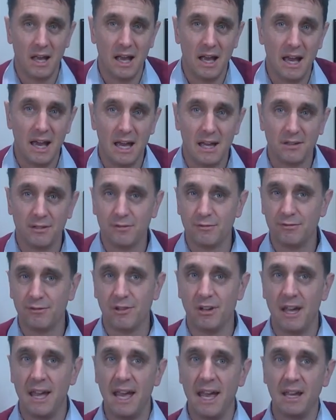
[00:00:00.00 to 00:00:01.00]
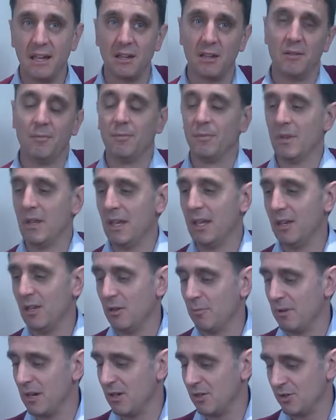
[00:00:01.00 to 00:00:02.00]
And for egg
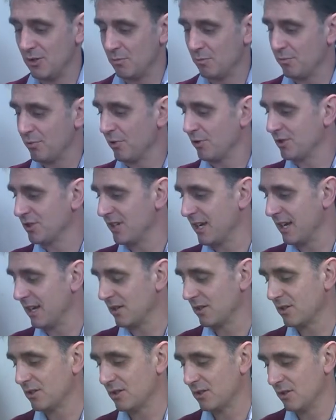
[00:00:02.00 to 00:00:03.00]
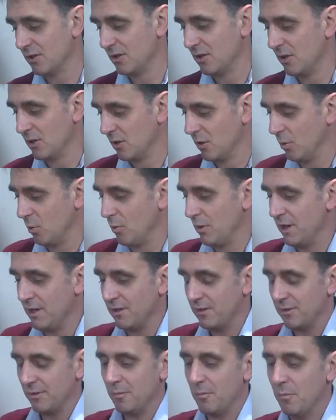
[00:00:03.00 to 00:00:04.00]
incubation projects
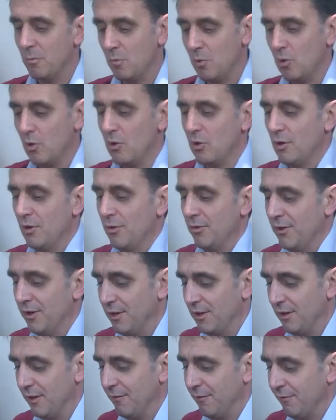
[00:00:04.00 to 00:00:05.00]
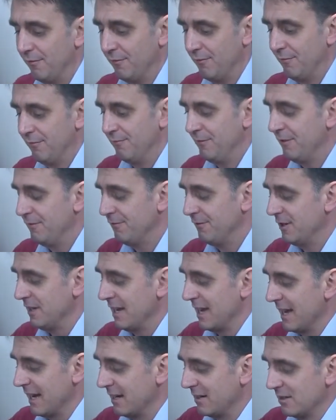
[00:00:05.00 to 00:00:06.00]
with more than
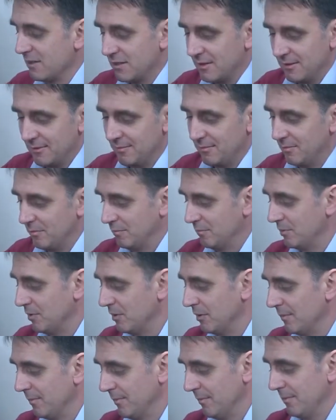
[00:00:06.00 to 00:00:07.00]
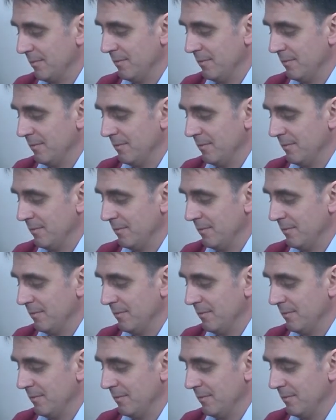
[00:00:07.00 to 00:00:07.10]
50 eggs, but